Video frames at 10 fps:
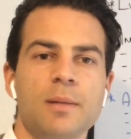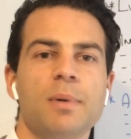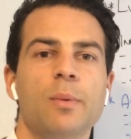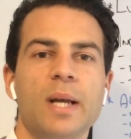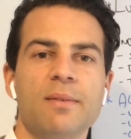
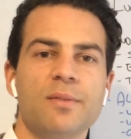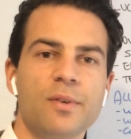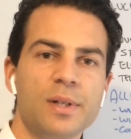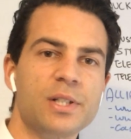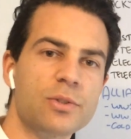but we have a
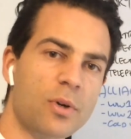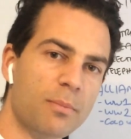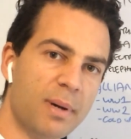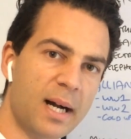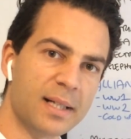very
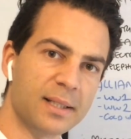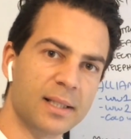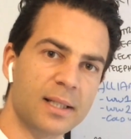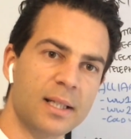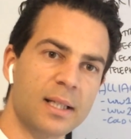strong
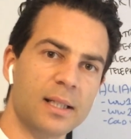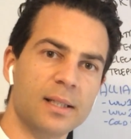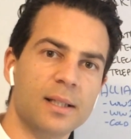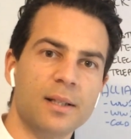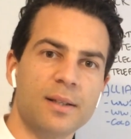partner
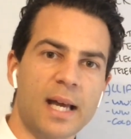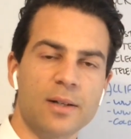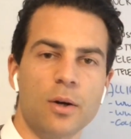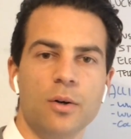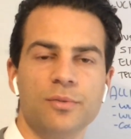in that
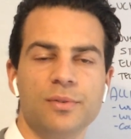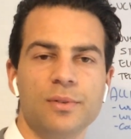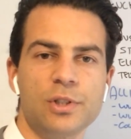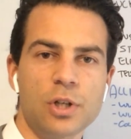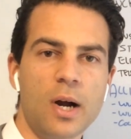of
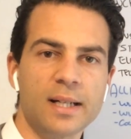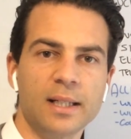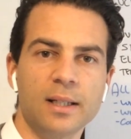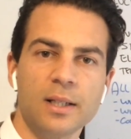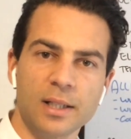
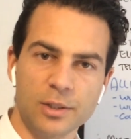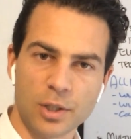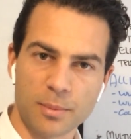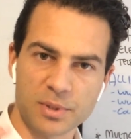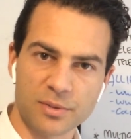China in
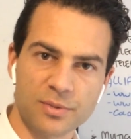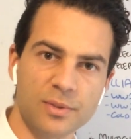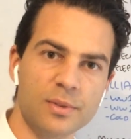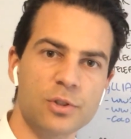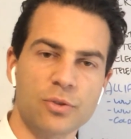terms of
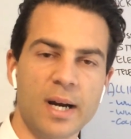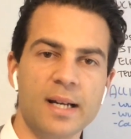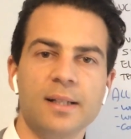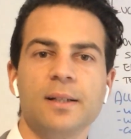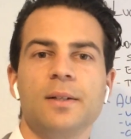trade.